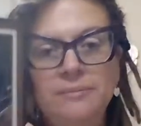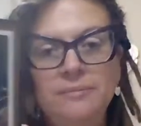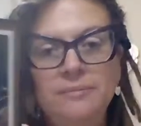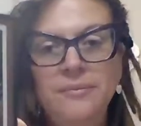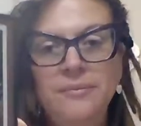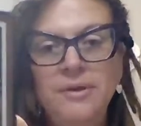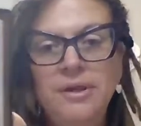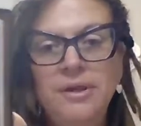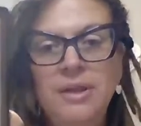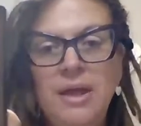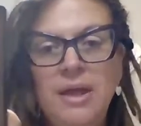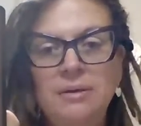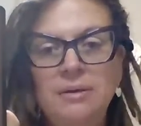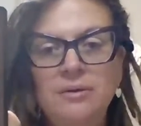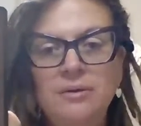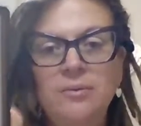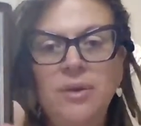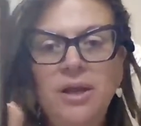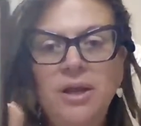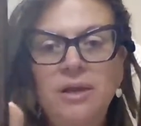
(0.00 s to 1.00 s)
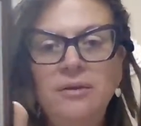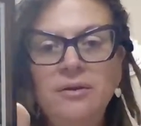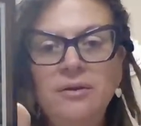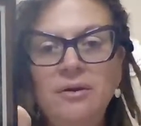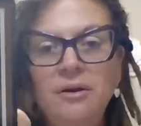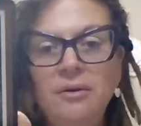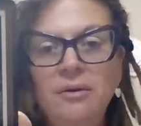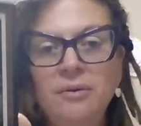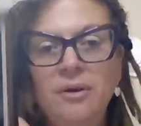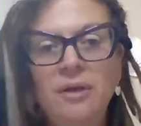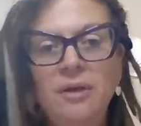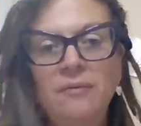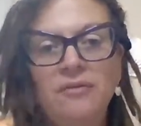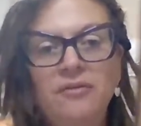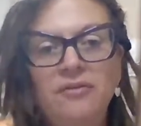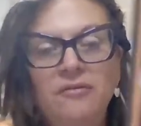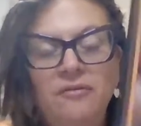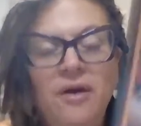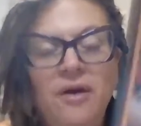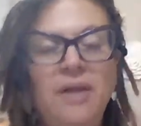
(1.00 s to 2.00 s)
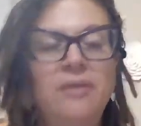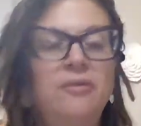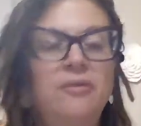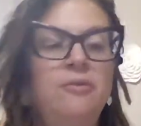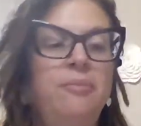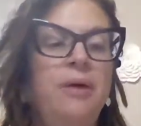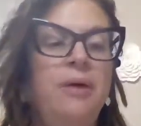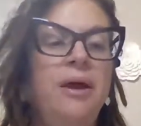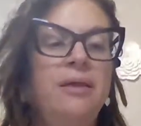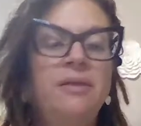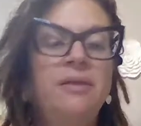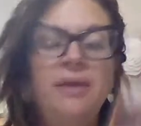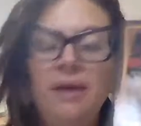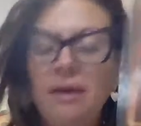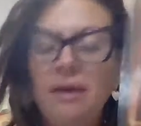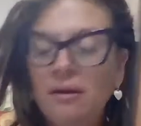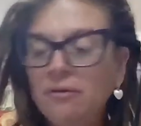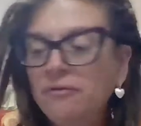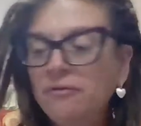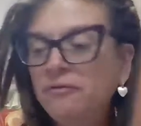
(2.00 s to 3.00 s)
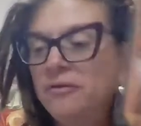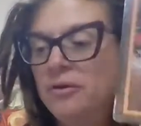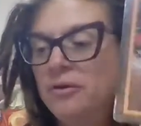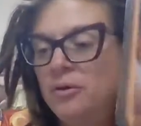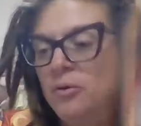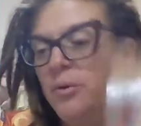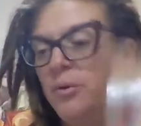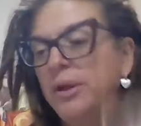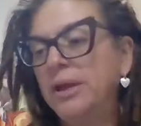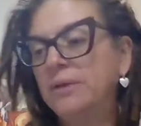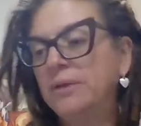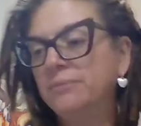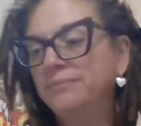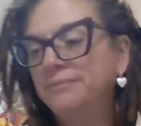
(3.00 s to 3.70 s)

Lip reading: Look at that. Queen of the Darkwood Elves, followed by the Elf Queen.